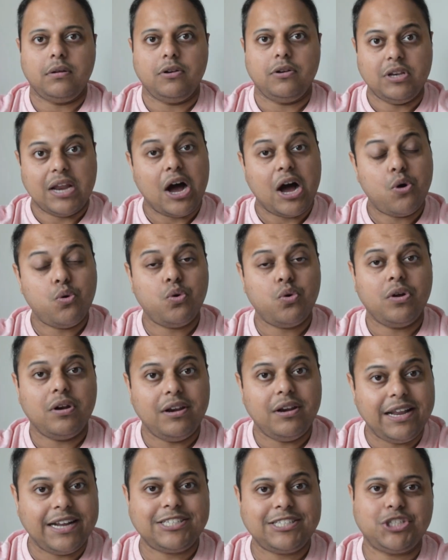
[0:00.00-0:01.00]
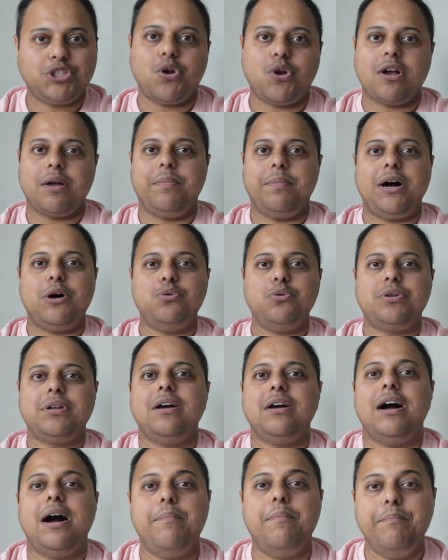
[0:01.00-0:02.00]
Now let's talk about
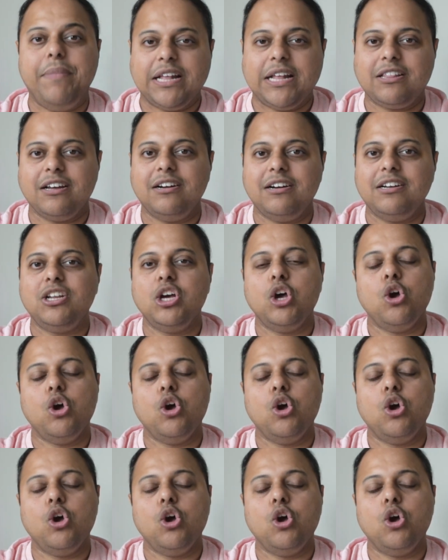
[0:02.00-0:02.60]
a method